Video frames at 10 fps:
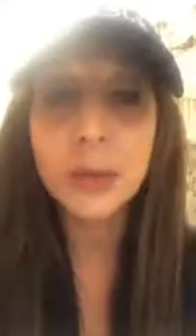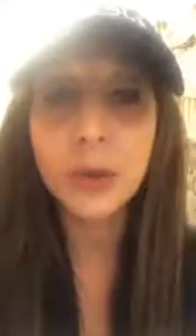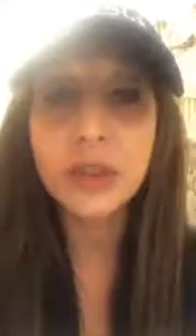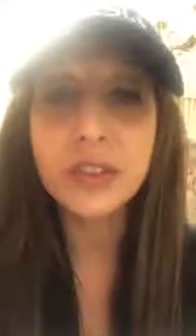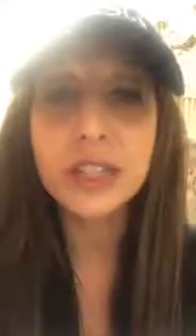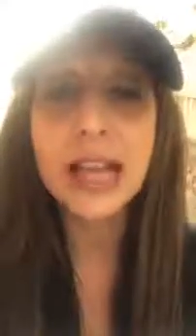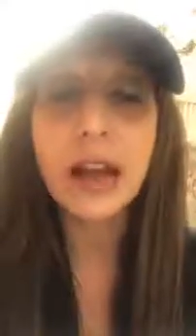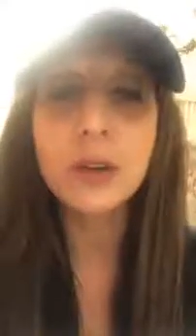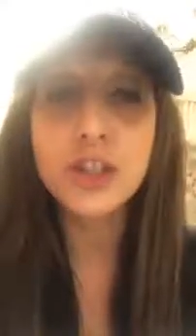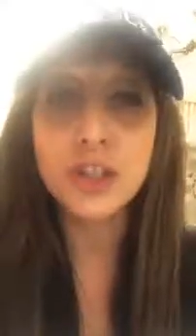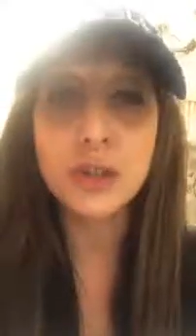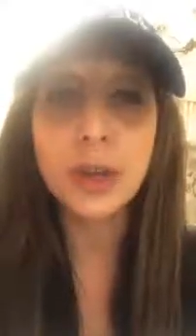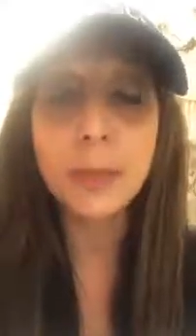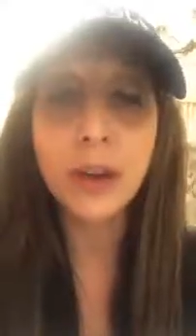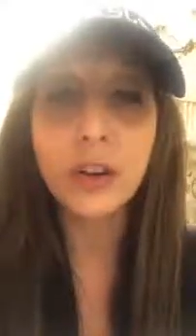They won't even allow
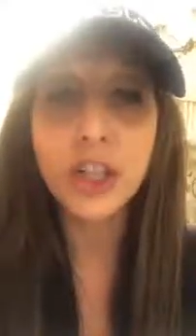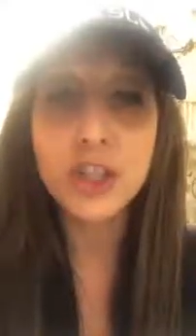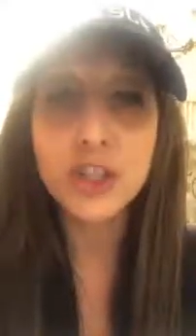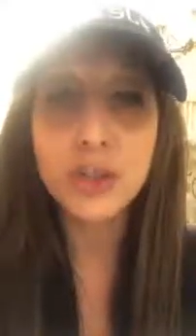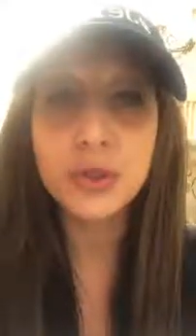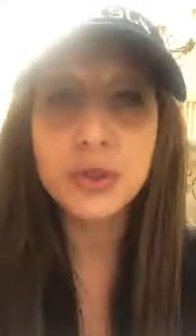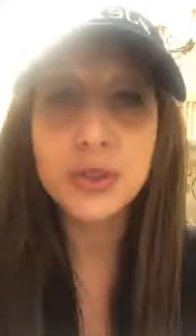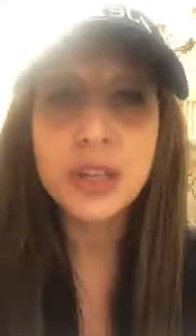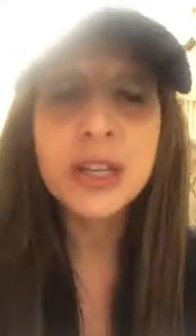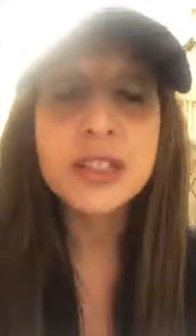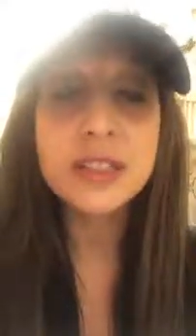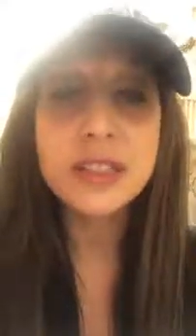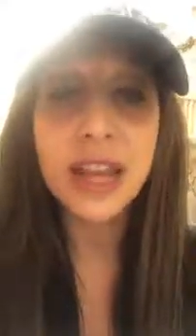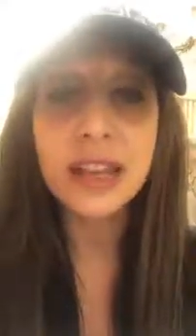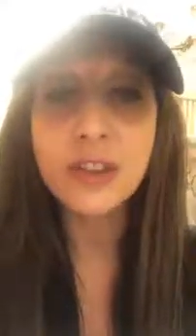American Jews to
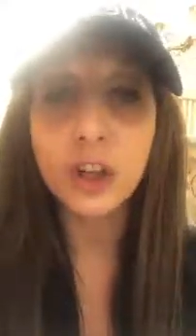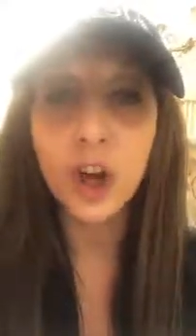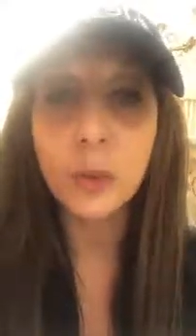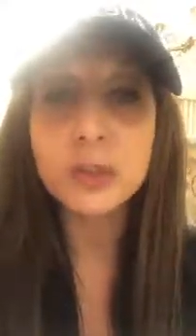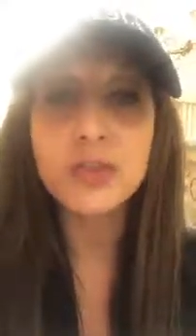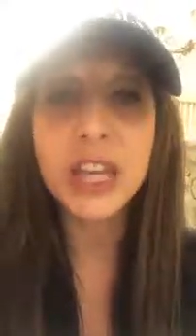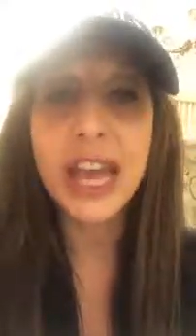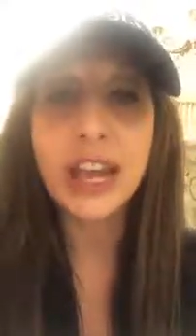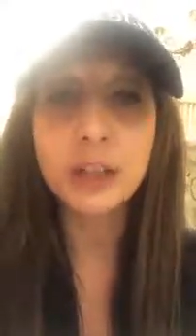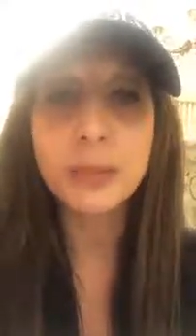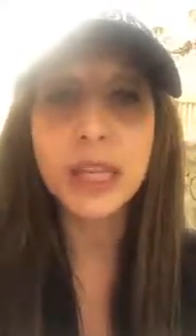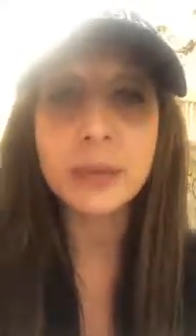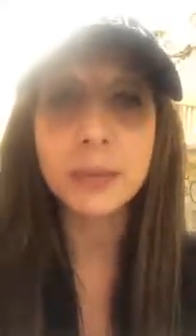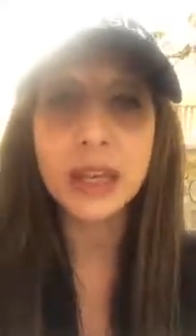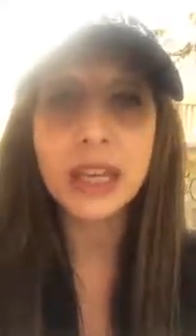stay in their homes via
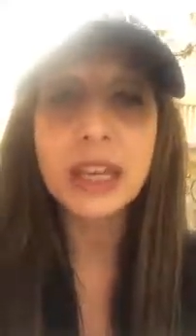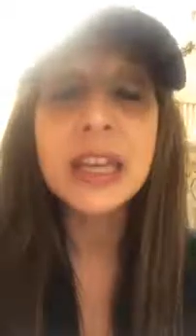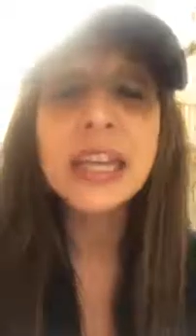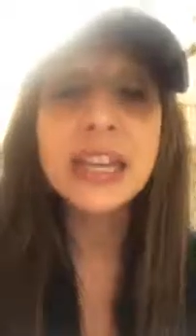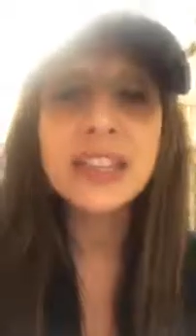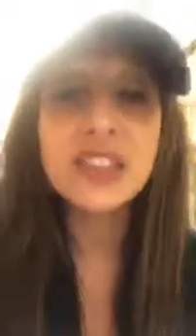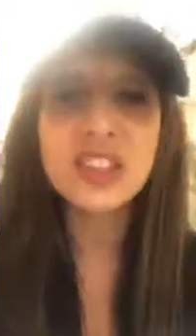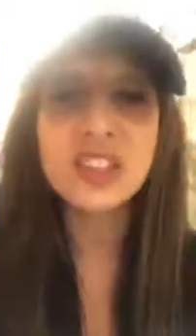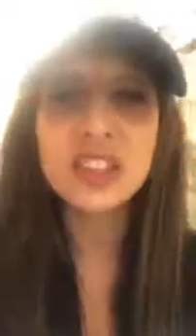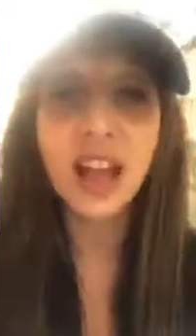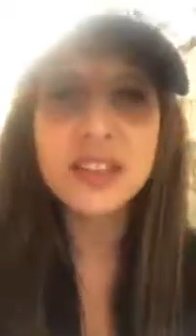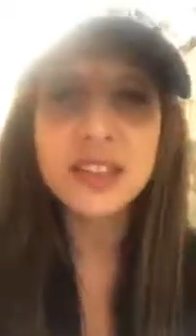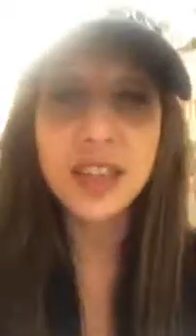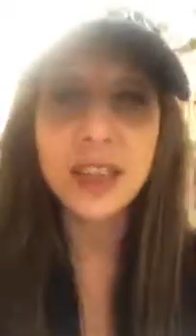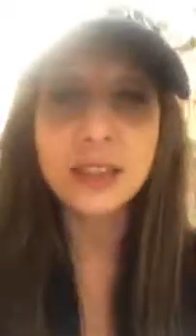Airbnb. It is
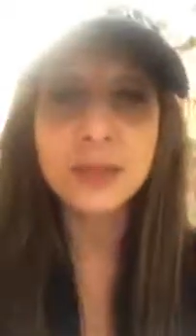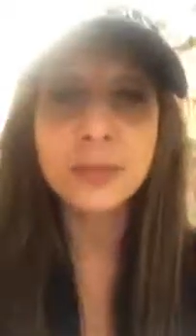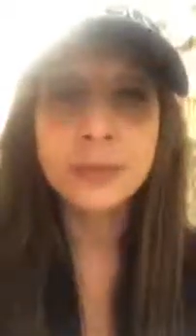disgusting.